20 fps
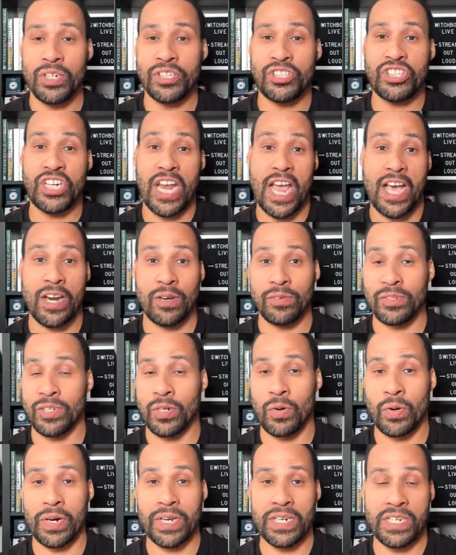channels
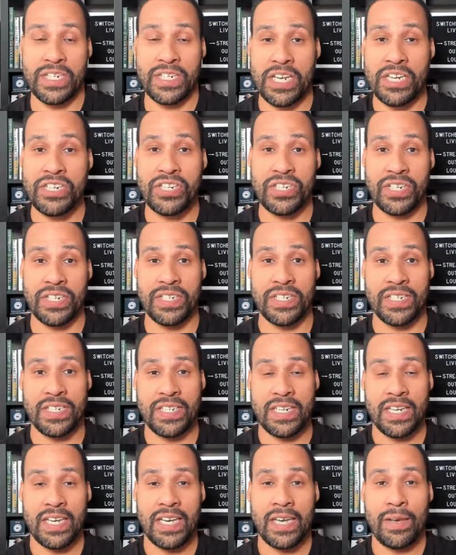and
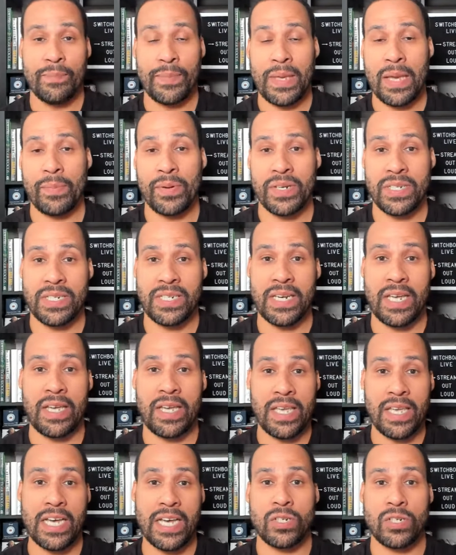organizations be able to say,
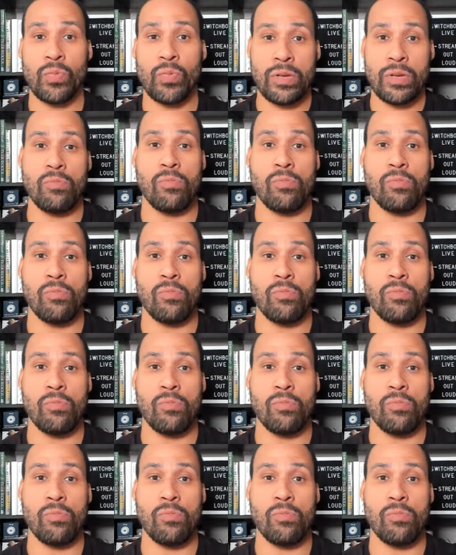yes, we